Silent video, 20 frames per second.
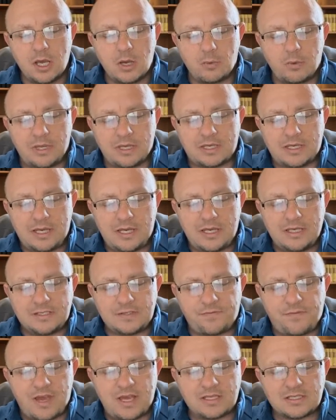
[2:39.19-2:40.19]
When a king's
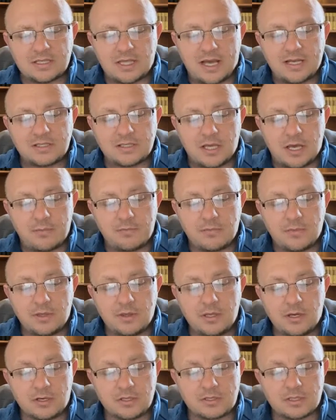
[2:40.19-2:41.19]
face lights up,
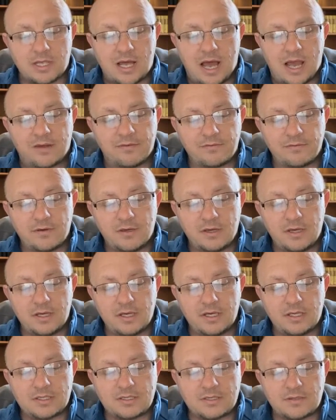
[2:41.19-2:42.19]
there is life.
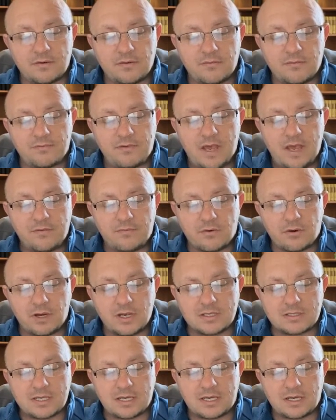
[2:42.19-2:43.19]
His favor
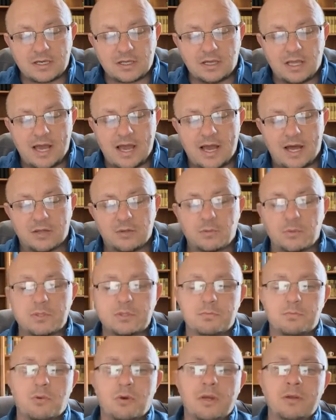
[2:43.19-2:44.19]
is like a cloud with
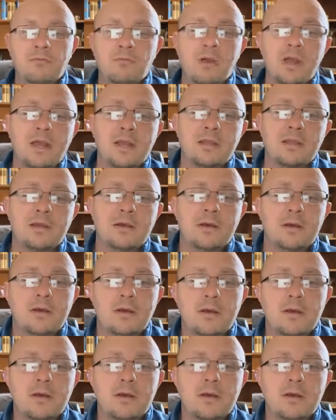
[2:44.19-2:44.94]
spring rain.